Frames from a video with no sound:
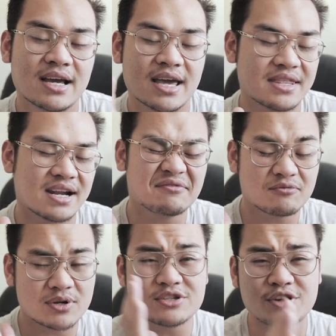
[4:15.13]
And then
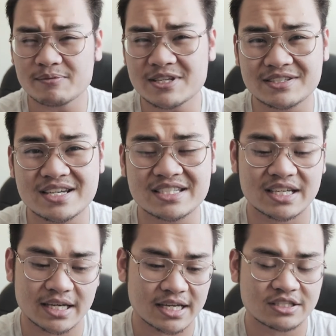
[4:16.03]
when you jump to
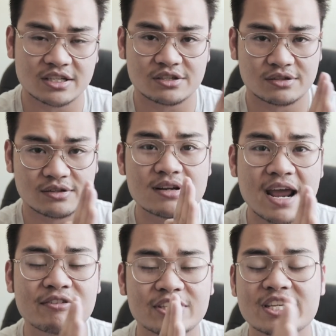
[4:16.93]
60, it's just
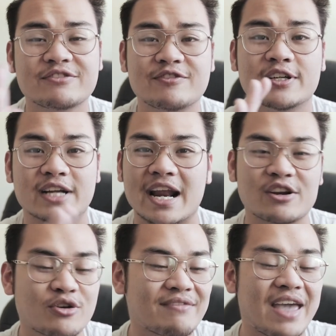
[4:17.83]
everything's filled in.
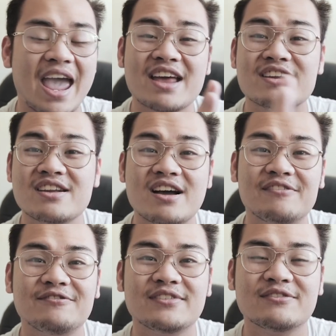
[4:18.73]
You have
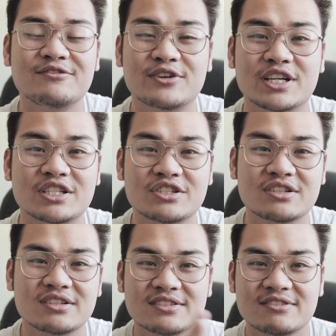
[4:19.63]
enough footage
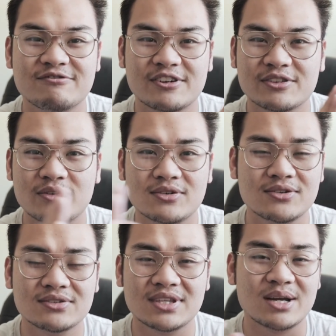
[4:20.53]
to fill the
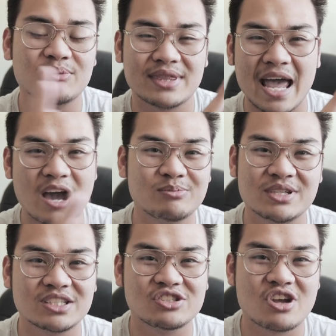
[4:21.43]
whole thing without
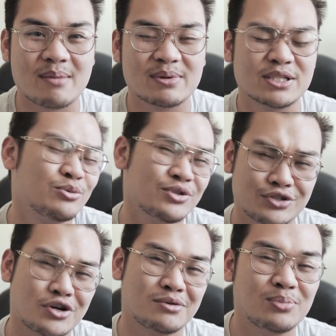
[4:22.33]
being choppy to a
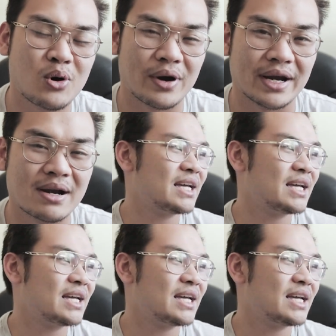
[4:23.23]
certain point.